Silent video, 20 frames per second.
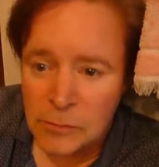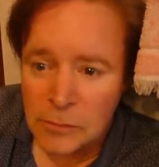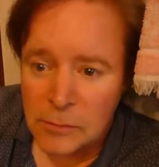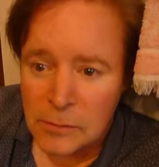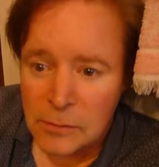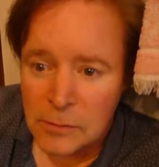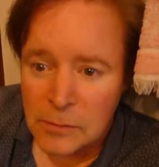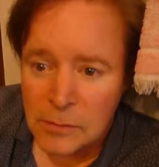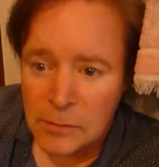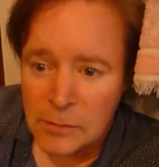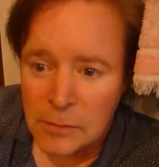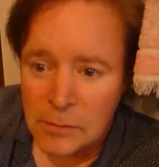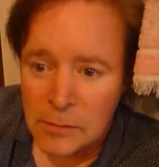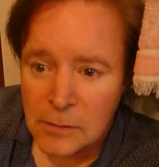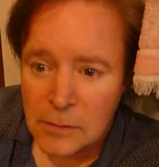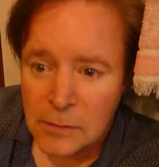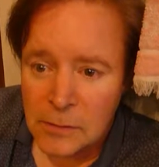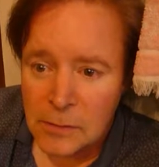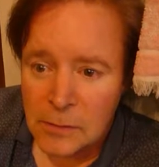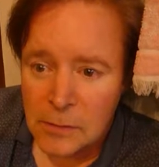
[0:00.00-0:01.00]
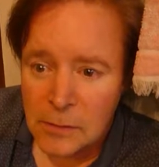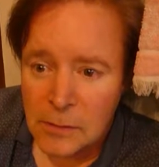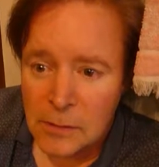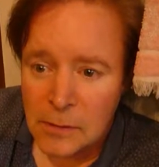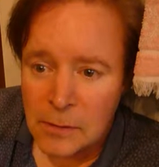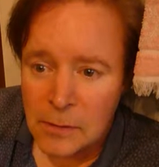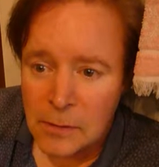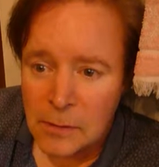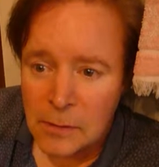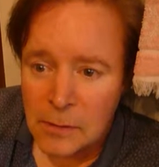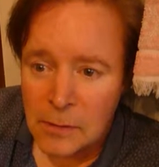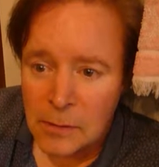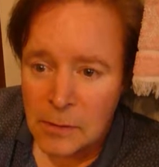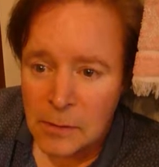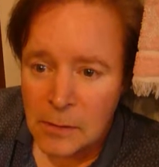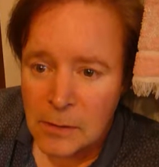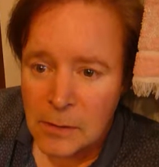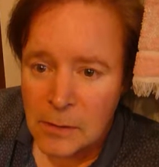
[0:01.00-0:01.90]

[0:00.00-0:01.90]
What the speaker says: Nobody speaks.